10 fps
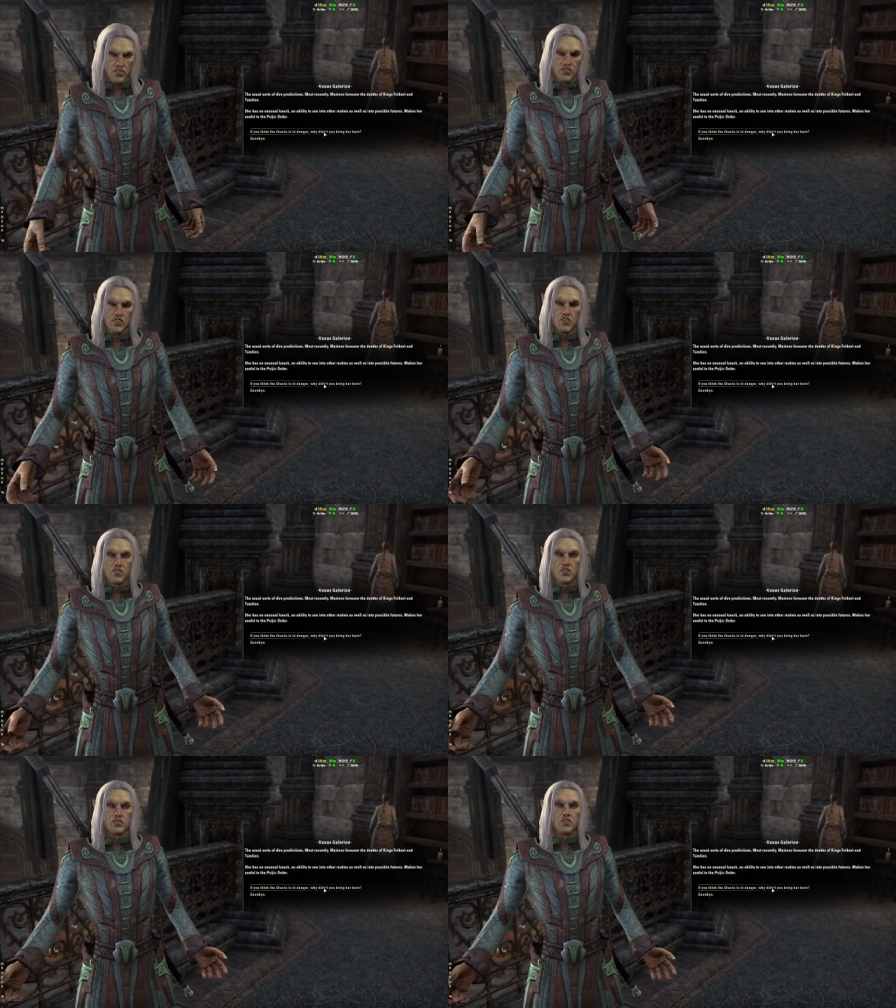The
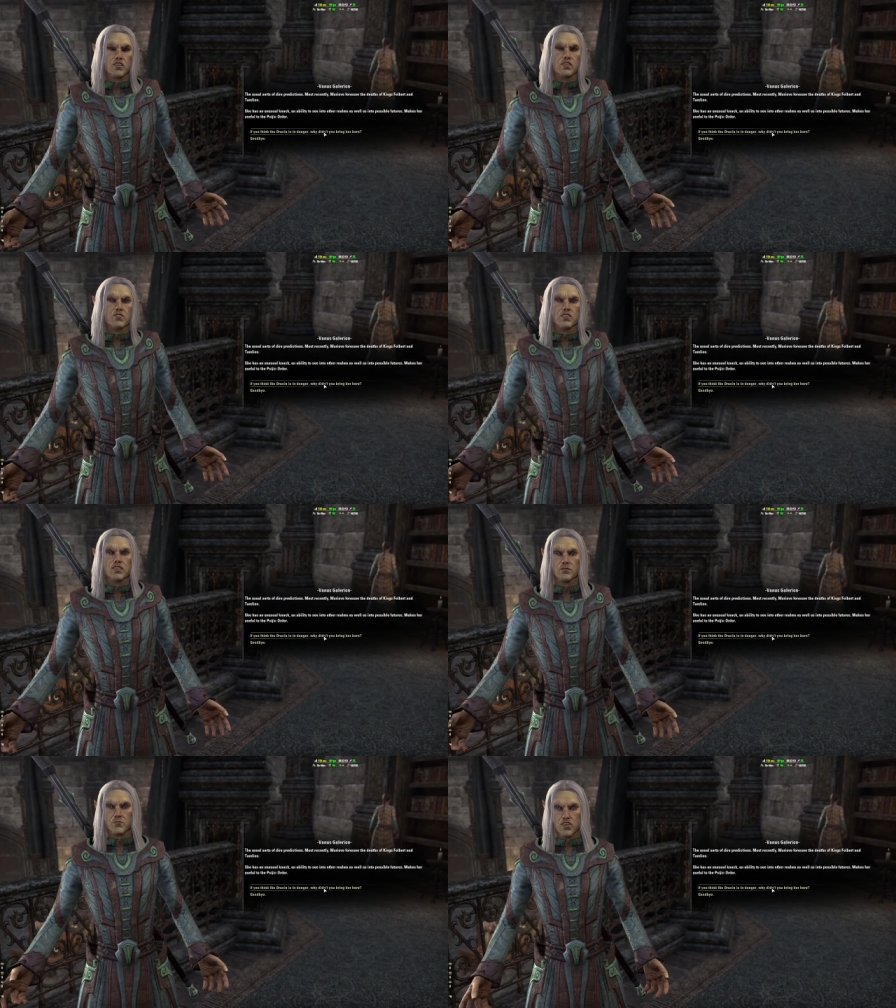usual sorts of
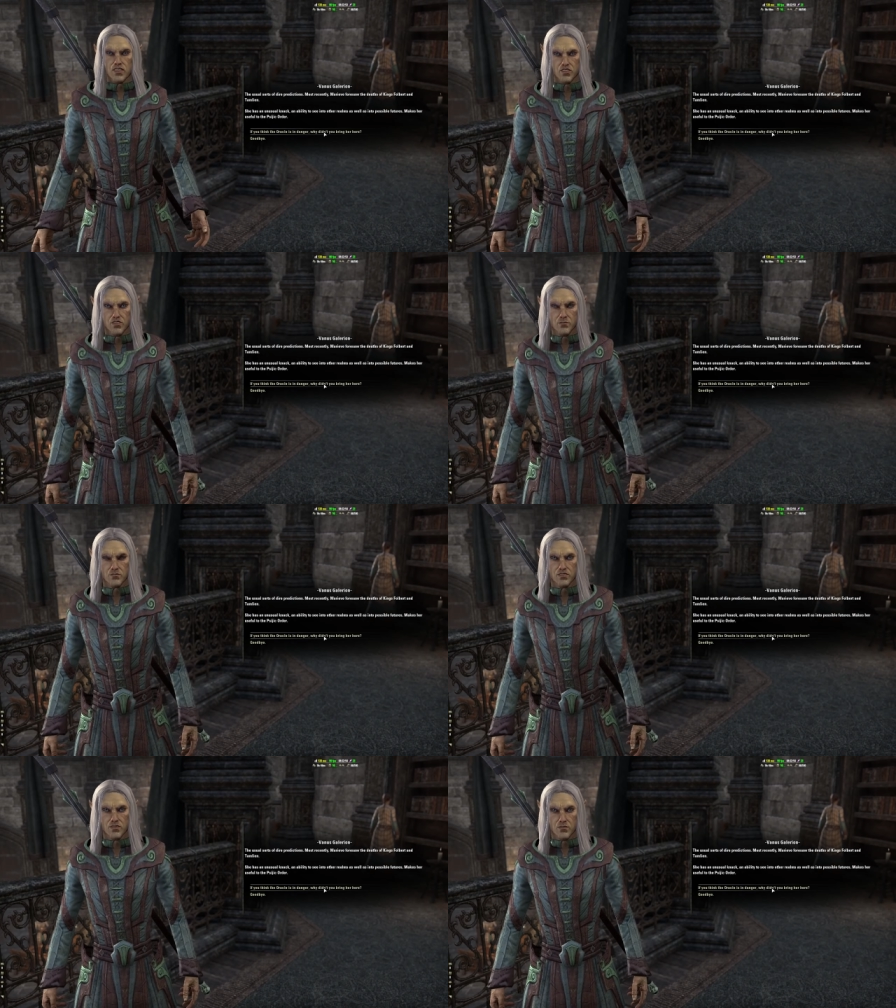dire
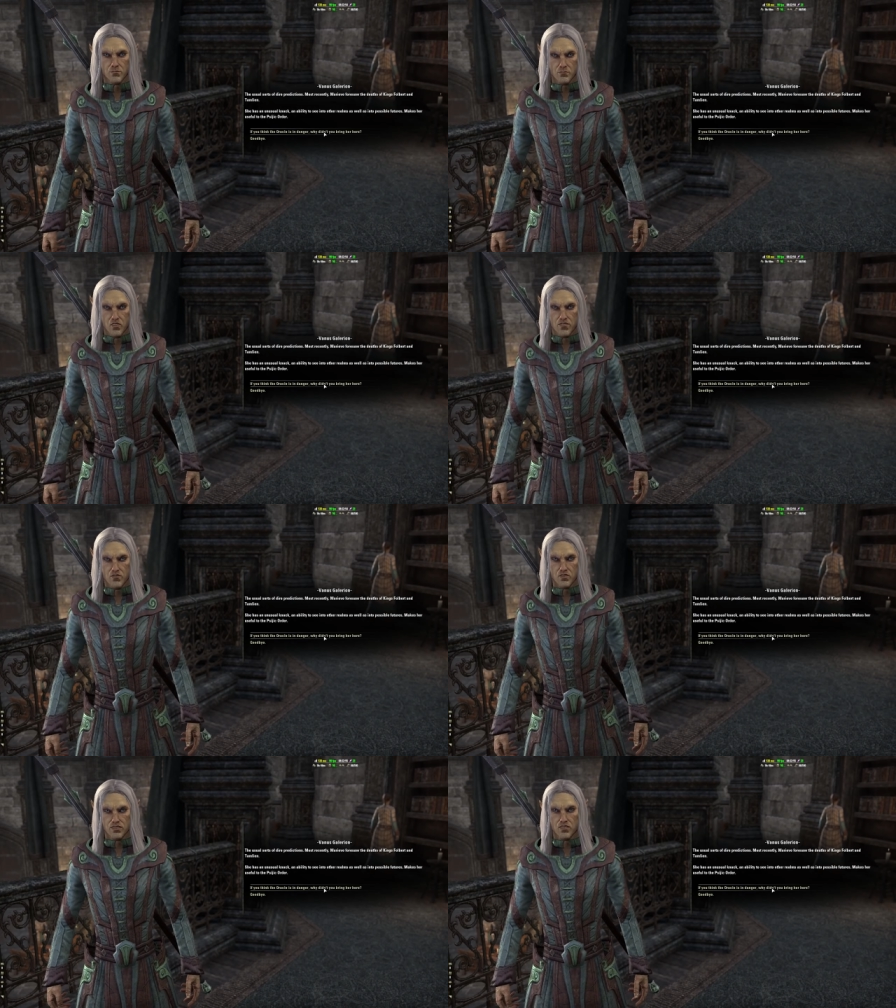predictions.
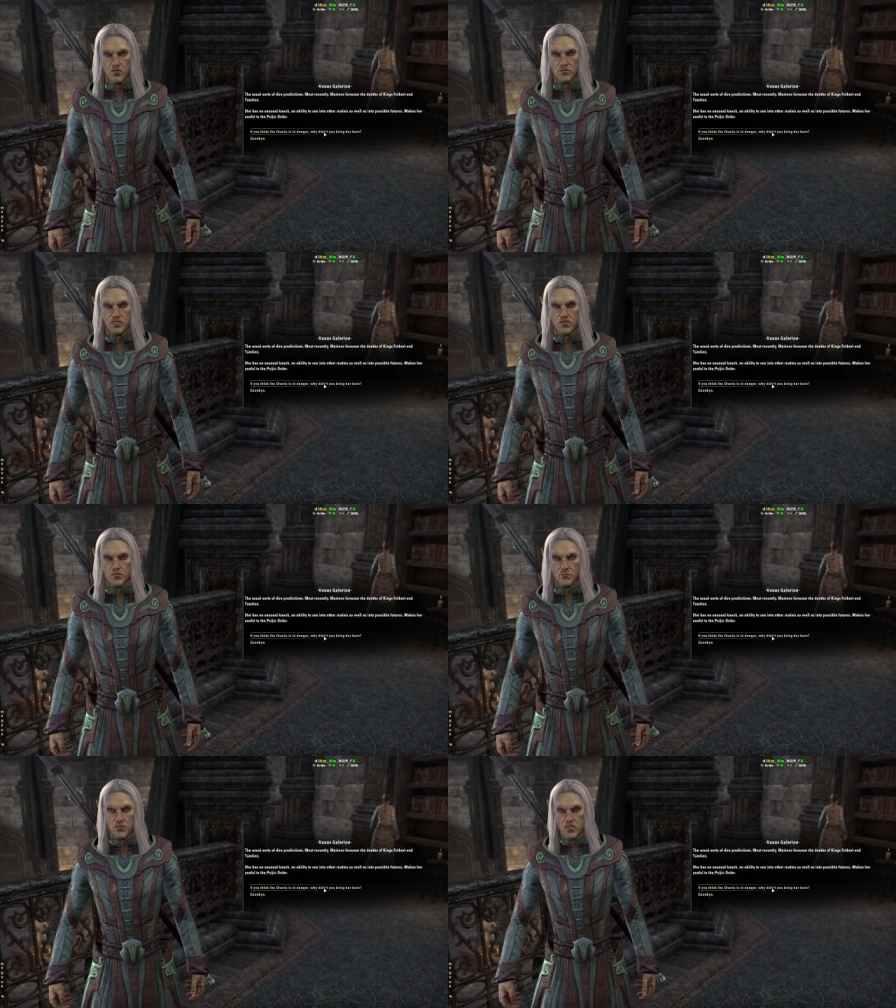Most recently,
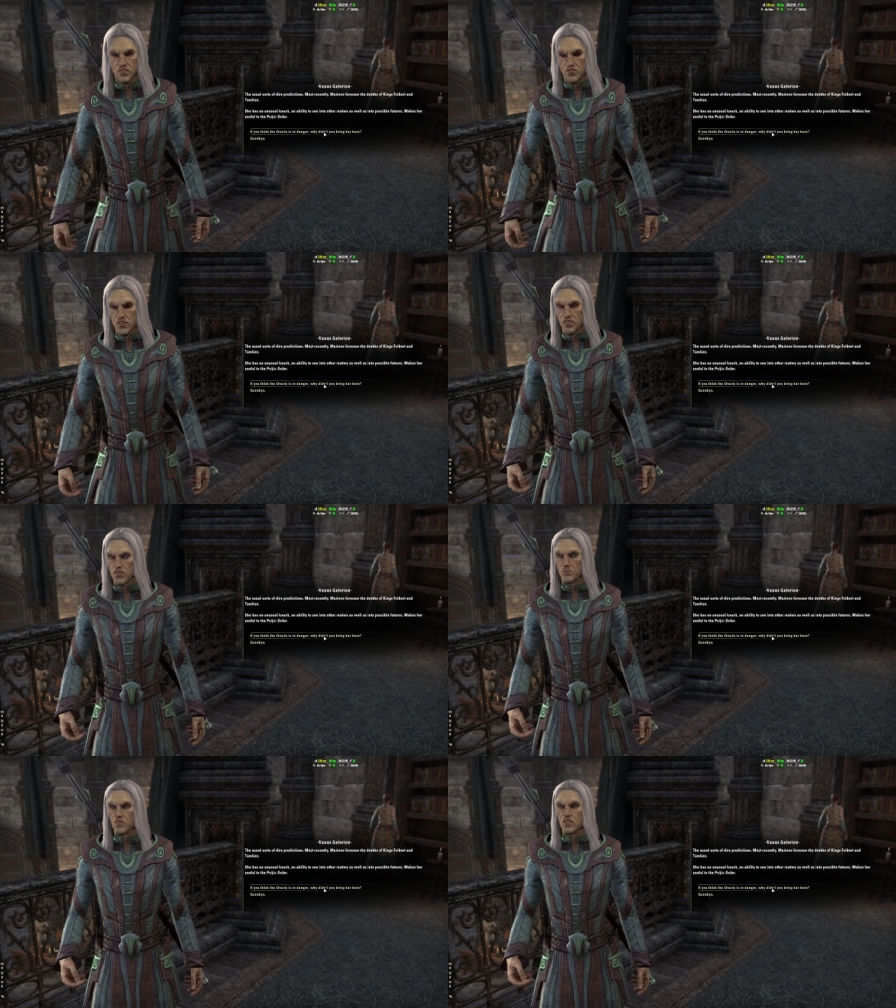Mariv
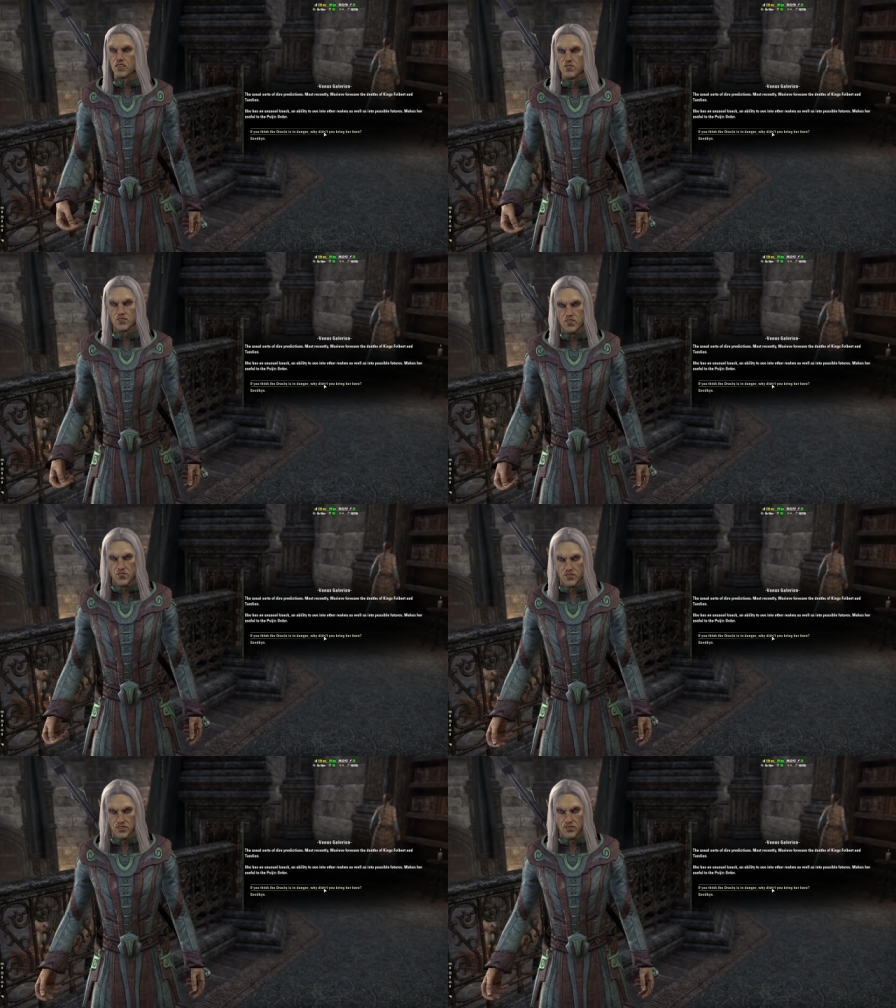foresaw the deaths
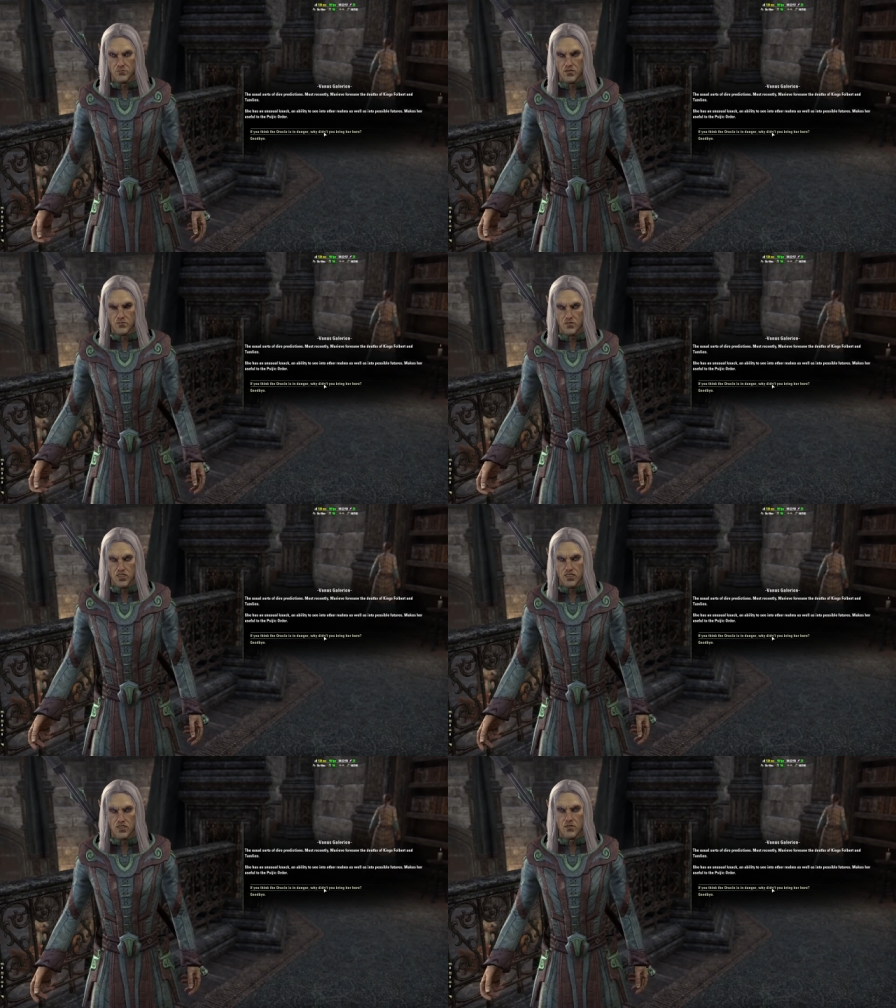of Kings
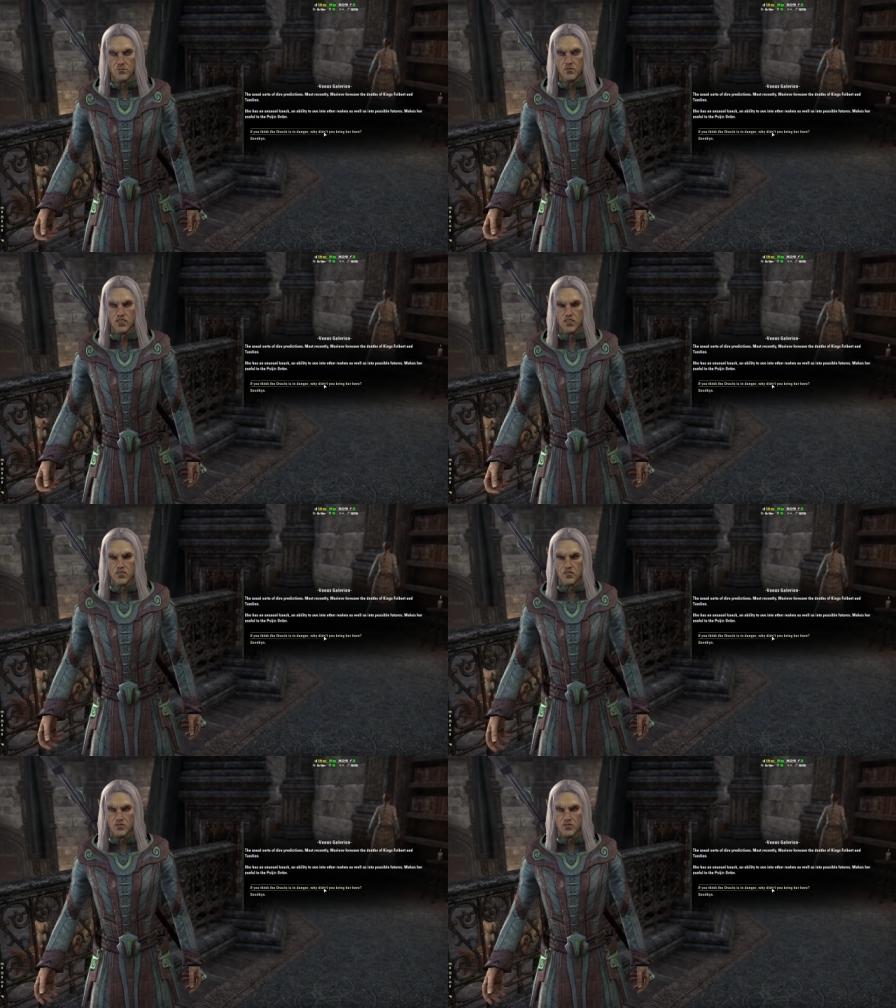Fulbert and Tamlin.